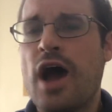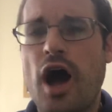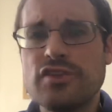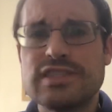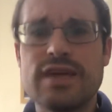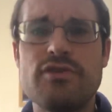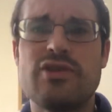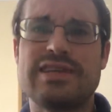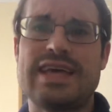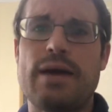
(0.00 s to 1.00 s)
I'll just give you an
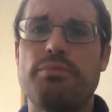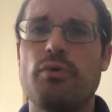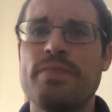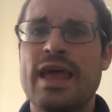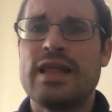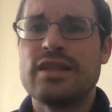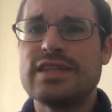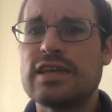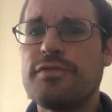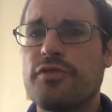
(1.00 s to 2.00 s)
example.
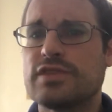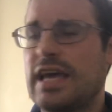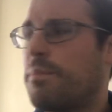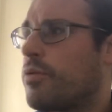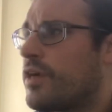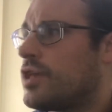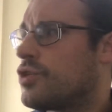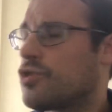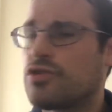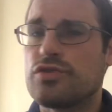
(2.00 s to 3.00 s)
Let's say, for example, that
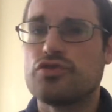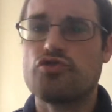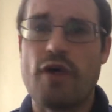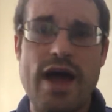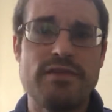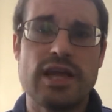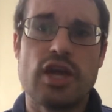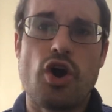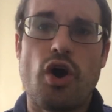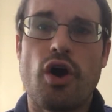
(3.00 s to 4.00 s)
you're driving in a
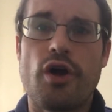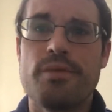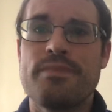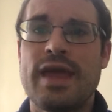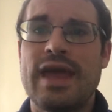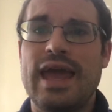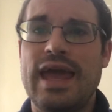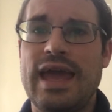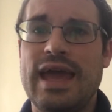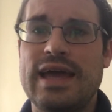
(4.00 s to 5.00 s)
car,
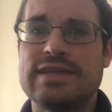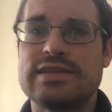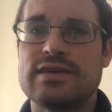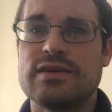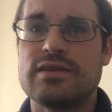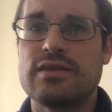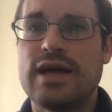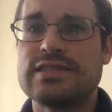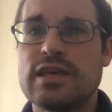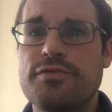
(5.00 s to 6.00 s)
and
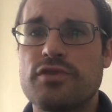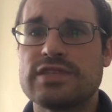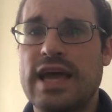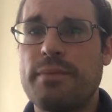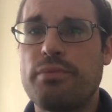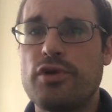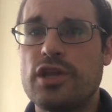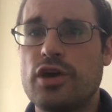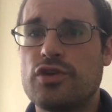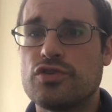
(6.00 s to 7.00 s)
let's say, for example, you
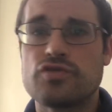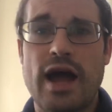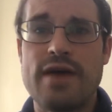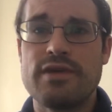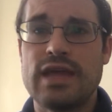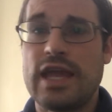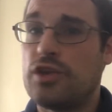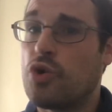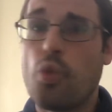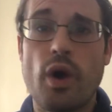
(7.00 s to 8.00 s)
know, you're driving and
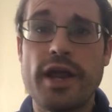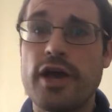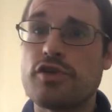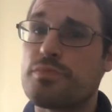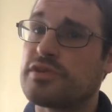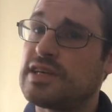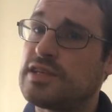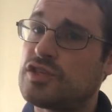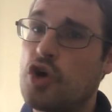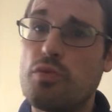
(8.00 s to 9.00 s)
you're 100%
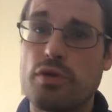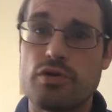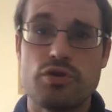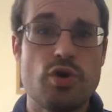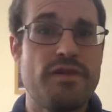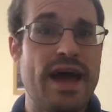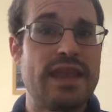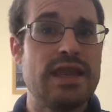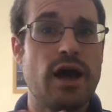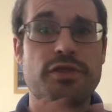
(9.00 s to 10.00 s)
sober. You have
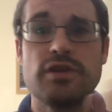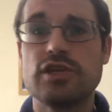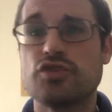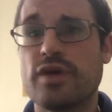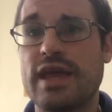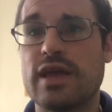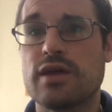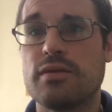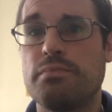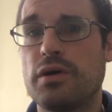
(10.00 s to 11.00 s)
had nothing to
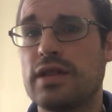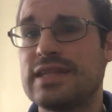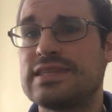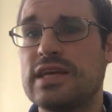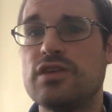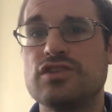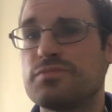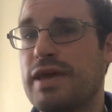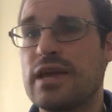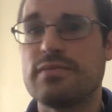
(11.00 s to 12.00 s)
drink, but let's say you
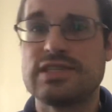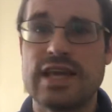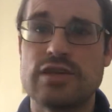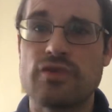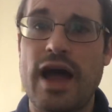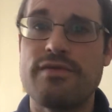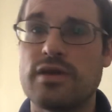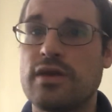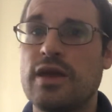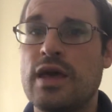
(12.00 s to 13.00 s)
just make a mistake
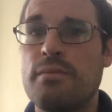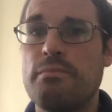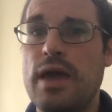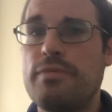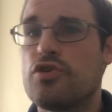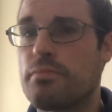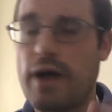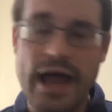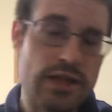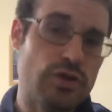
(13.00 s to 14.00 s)
driving. Maybe your
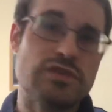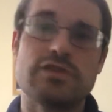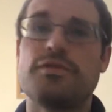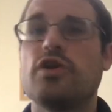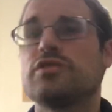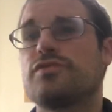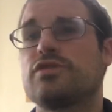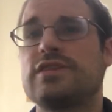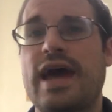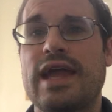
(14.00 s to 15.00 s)
mind loses focus
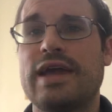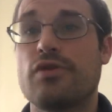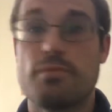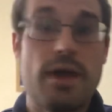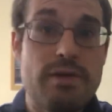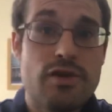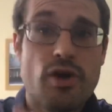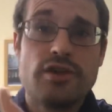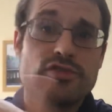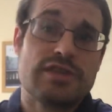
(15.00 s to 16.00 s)
for a second, or maybe
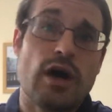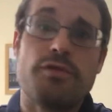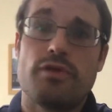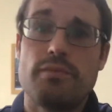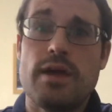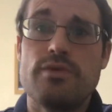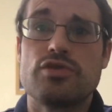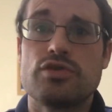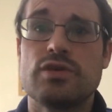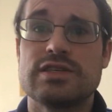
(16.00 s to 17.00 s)
you're on your cell phone. Maybe
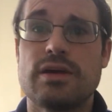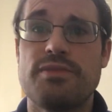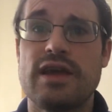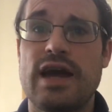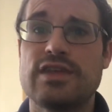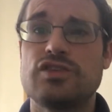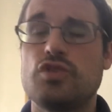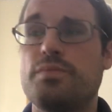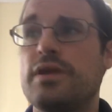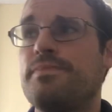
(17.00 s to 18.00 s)
you're doing something kind of
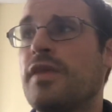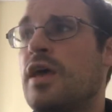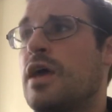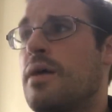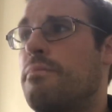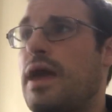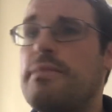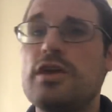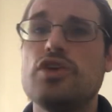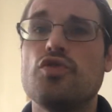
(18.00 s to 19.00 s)
stupid.
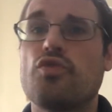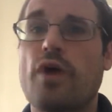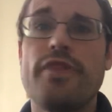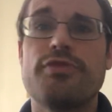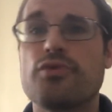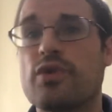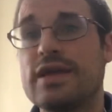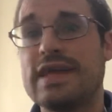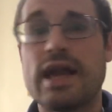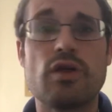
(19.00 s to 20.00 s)
Maybe you run through a
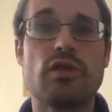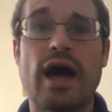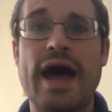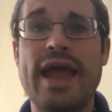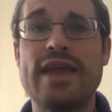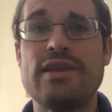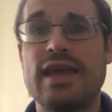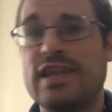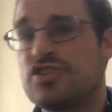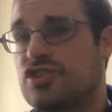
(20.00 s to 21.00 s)
yellow light
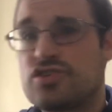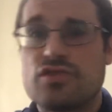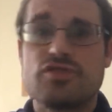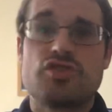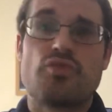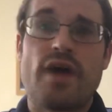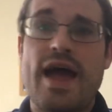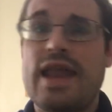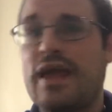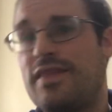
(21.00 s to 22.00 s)
and it just turns to
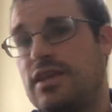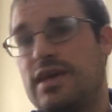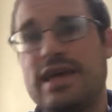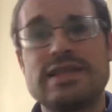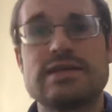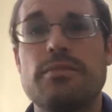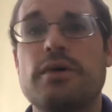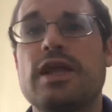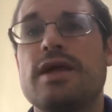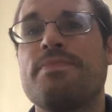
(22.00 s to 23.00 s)
red, and then you hit
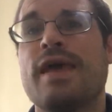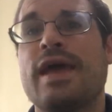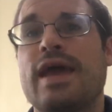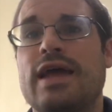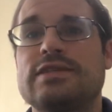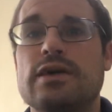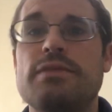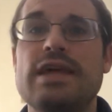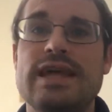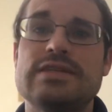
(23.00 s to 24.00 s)
somebody, and
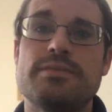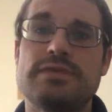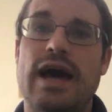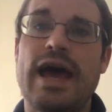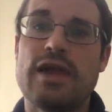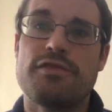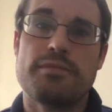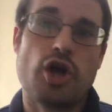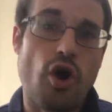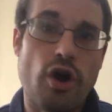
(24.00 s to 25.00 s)
somebody ends up dying from
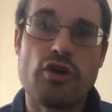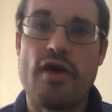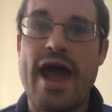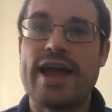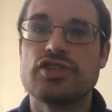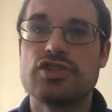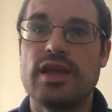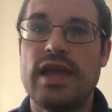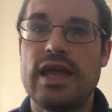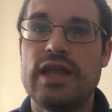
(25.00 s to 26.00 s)
a car crash,
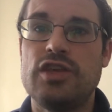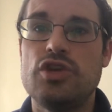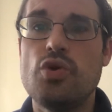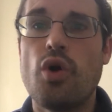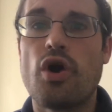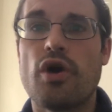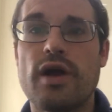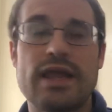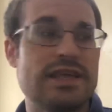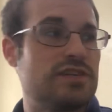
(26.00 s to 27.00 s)
and you
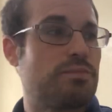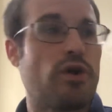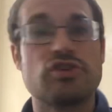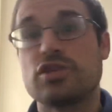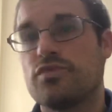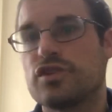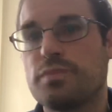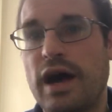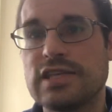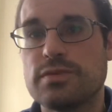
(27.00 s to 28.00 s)
are at least partially
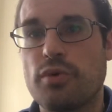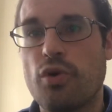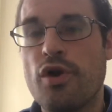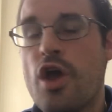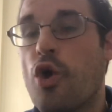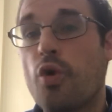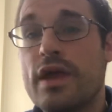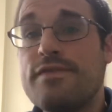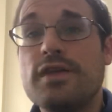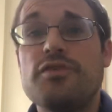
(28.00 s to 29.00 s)
responsible. Or
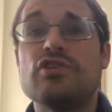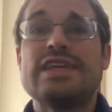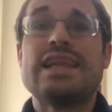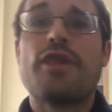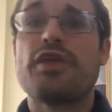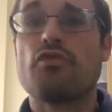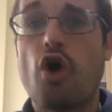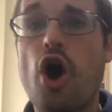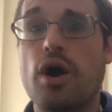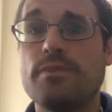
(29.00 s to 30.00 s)
even if you did nothing
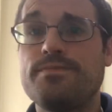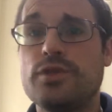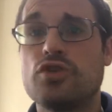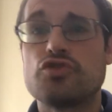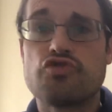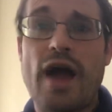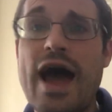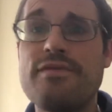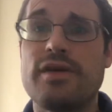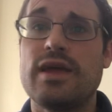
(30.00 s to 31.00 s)
wrong, you're
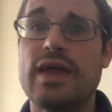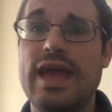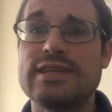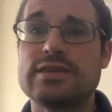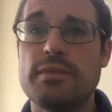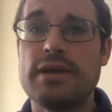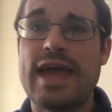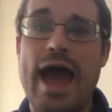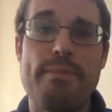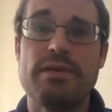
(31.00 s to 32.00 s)
driving and somebody
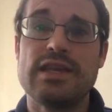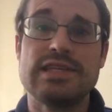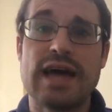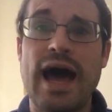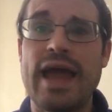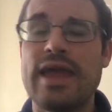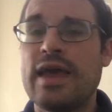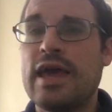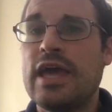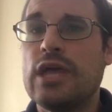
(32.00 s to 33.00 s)
happened to die,
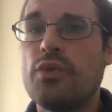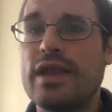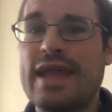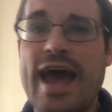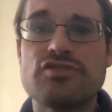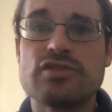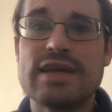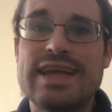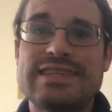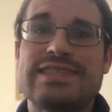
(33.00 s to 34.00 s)
you know what,
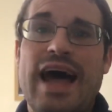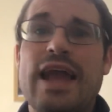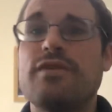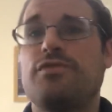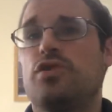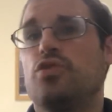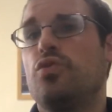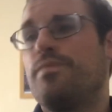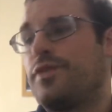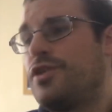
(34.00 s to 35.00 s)
naturally inside of
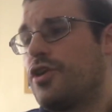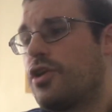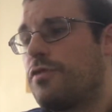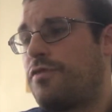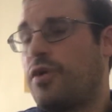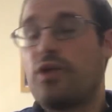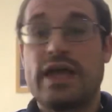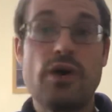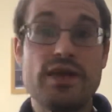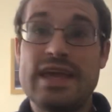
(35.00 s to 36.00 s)
you, you're going to feel
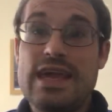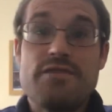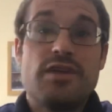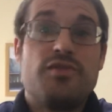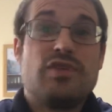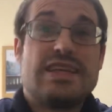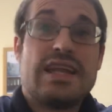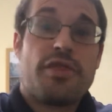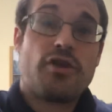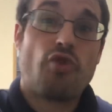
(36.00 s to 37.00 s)
guilty even if you did
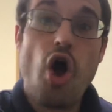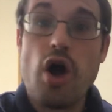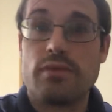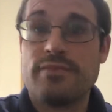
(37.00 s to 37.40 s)
nothing wrong.